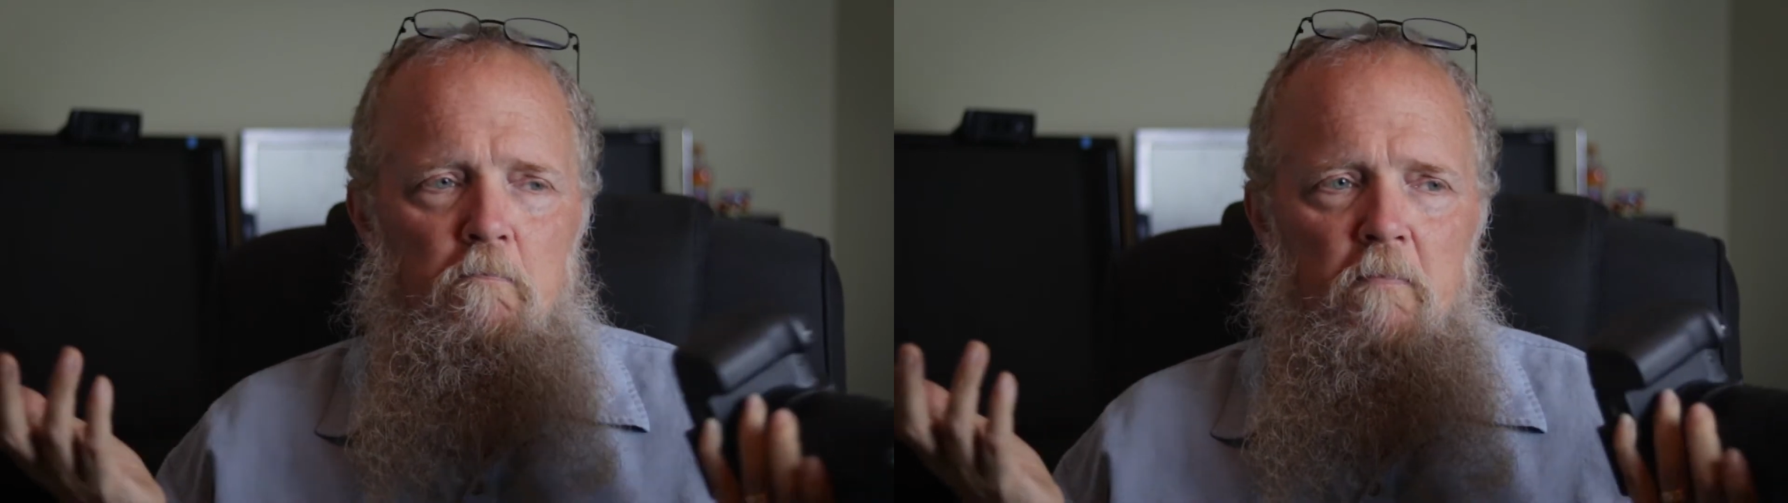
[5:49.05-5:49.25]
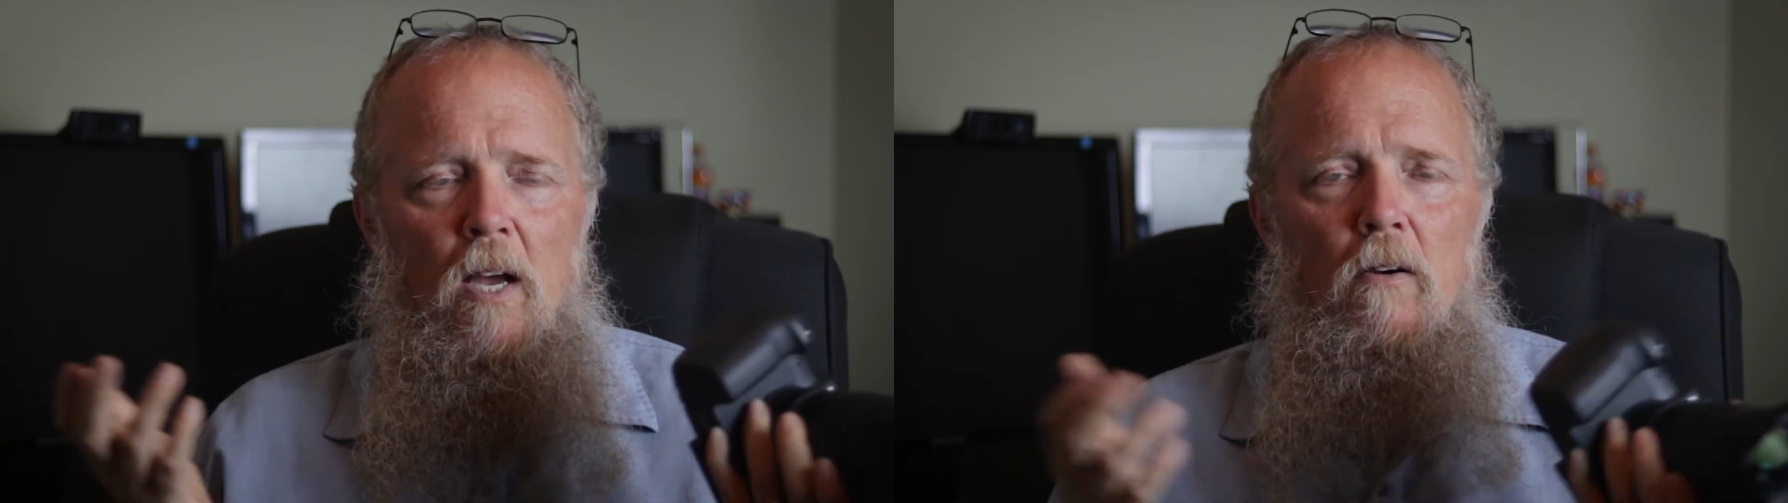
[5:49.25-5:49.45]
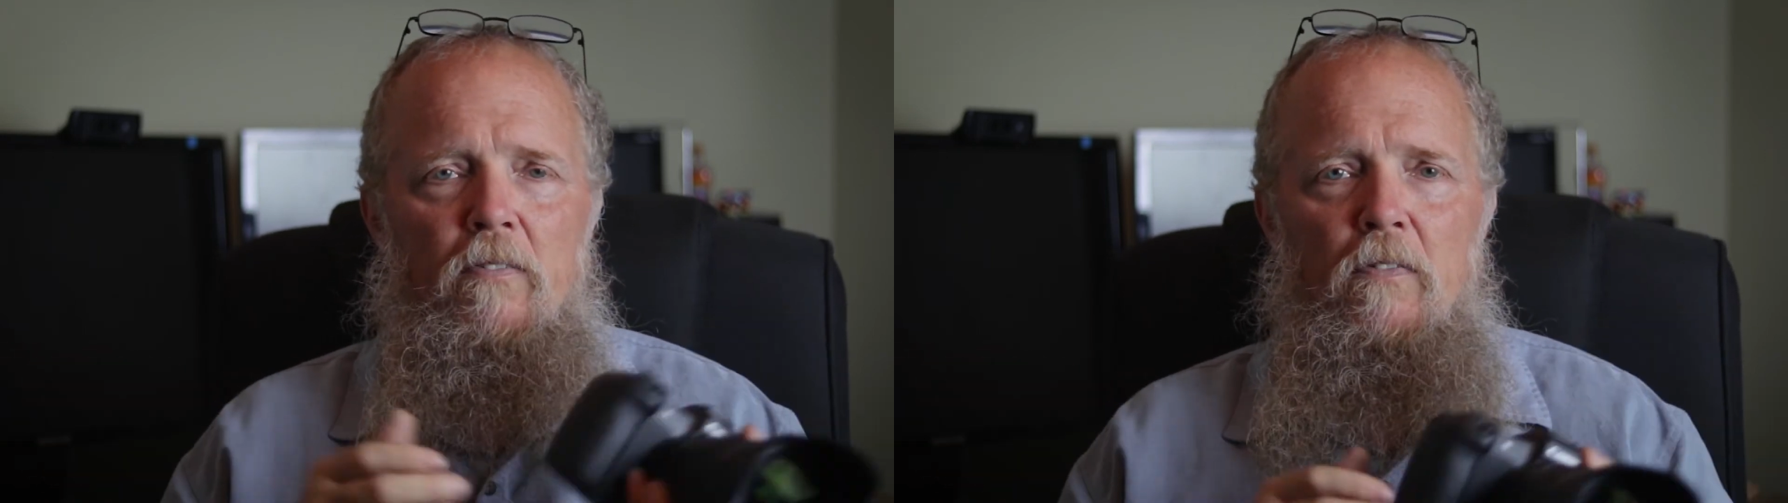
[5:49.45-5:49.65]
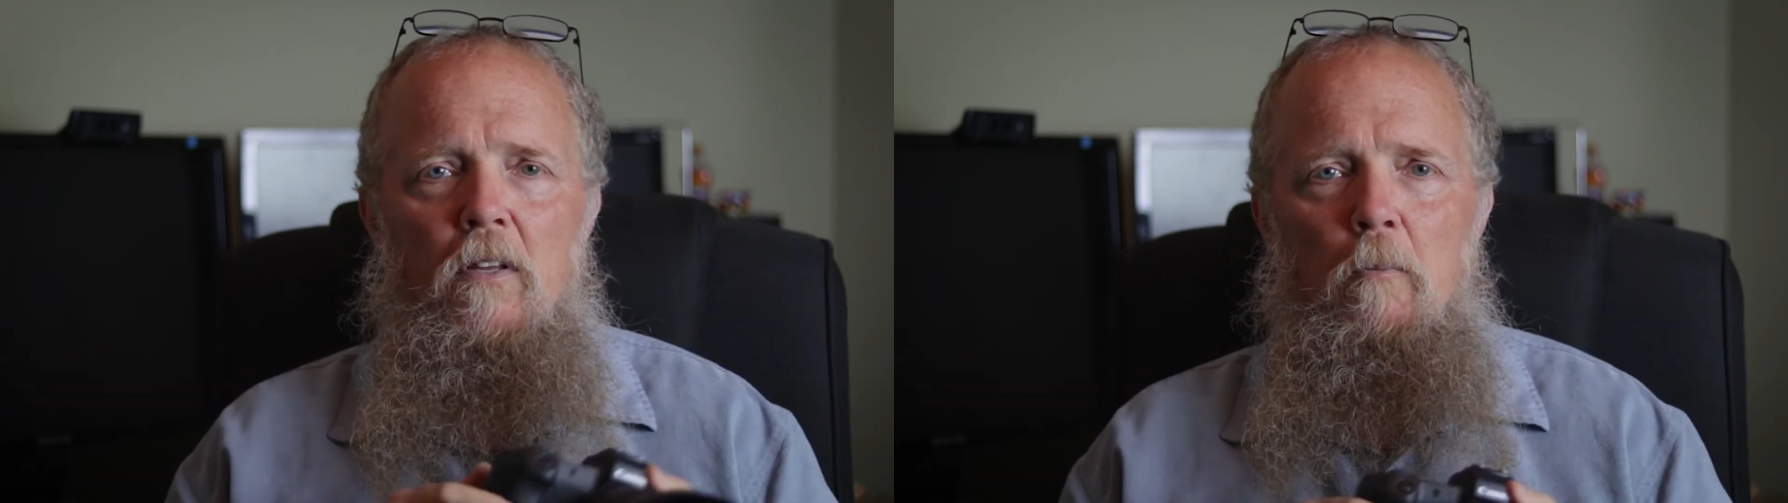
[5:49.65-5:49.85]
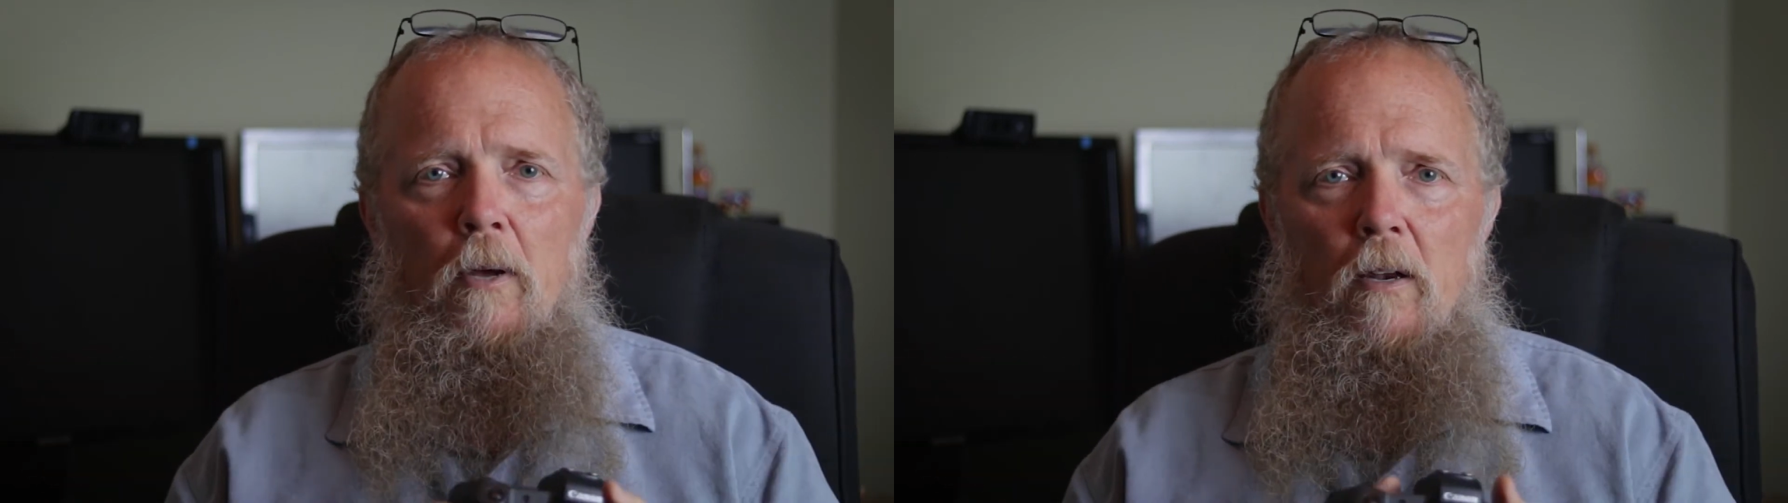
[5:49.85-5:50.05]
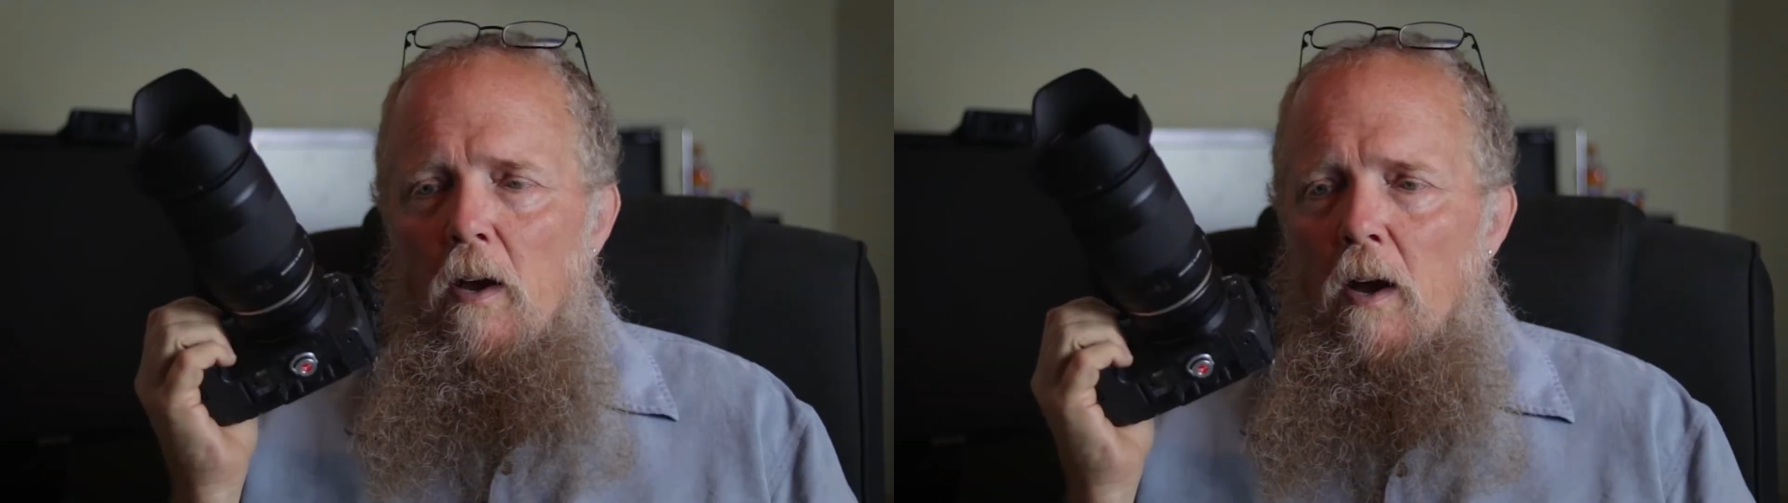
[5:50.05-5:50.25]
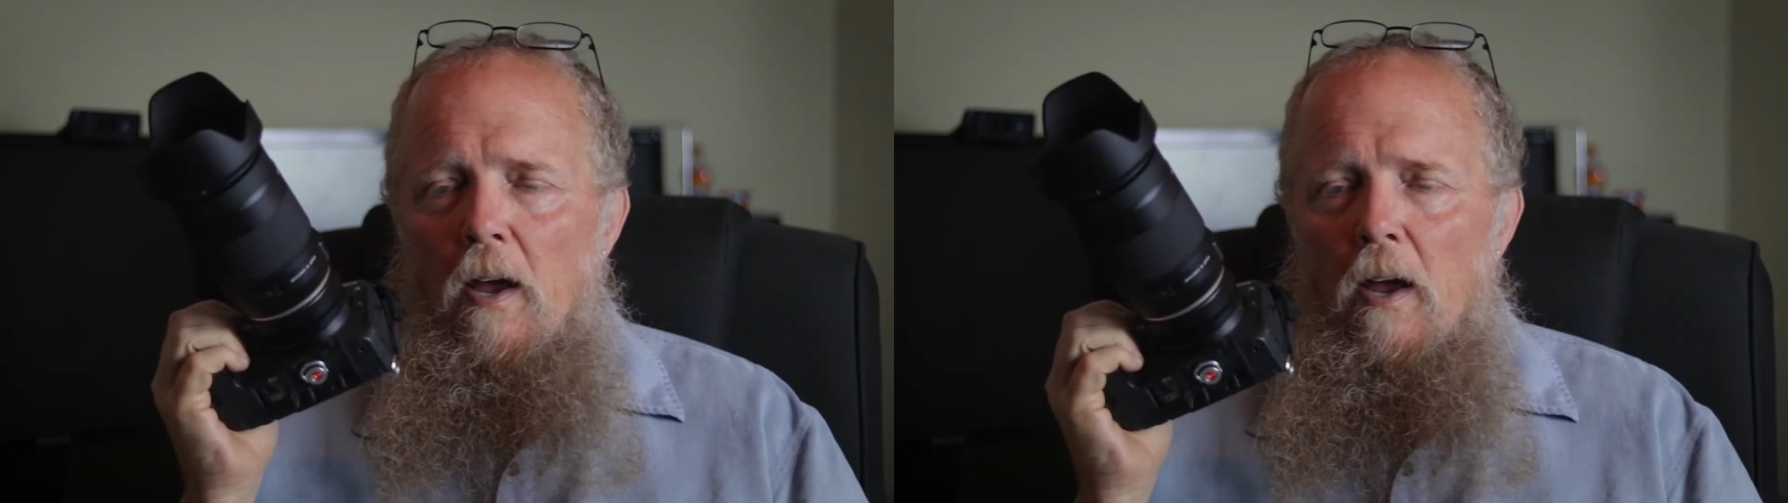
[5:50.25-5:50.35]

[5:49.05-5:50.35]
how I feel about it.